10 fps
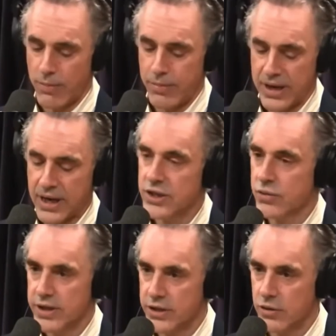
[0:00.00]
Because there
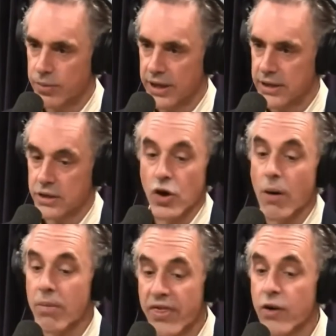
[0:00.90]
is no place to
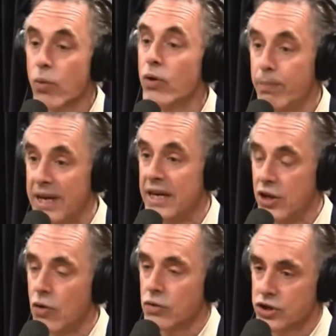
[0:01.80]
stop, there will be
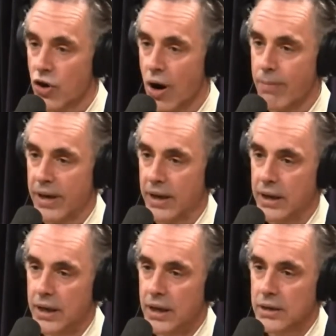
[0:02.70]
no stopping. It's